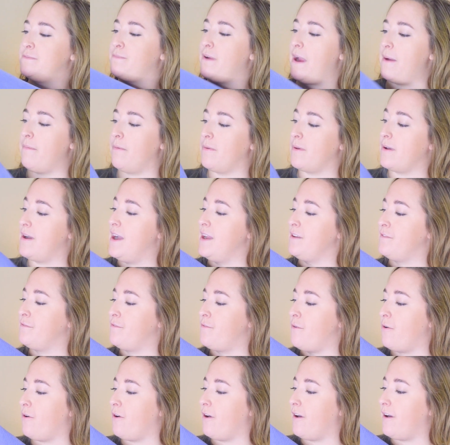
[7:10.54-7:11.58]
probably went
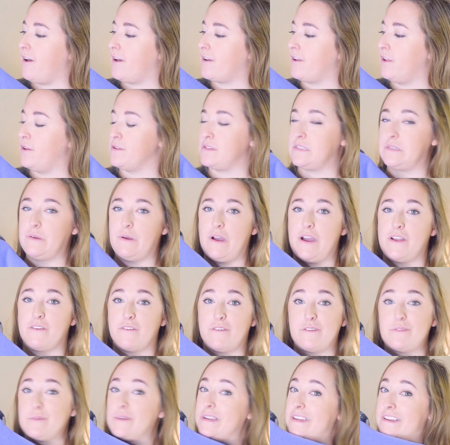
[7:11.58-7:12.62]
for close to
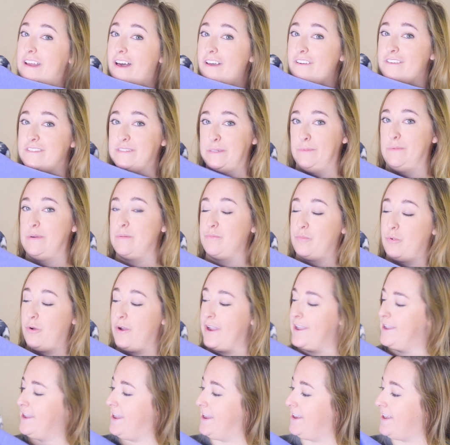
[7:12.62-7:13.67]
$120 at one
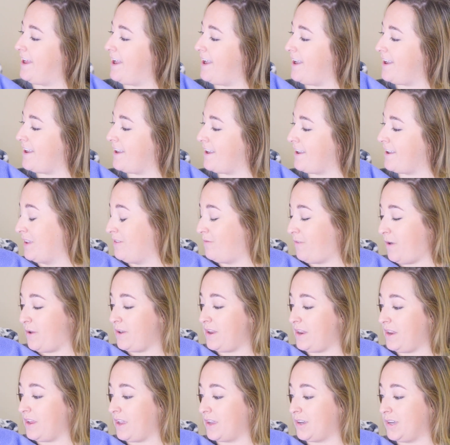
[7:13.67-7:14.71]
point, and I found
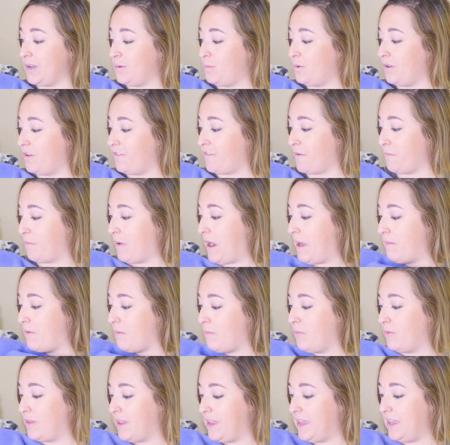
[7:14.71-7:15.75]
it at Goodwill for
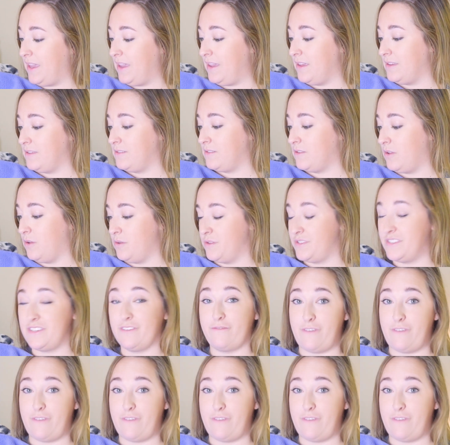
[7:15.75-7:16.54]
probably close to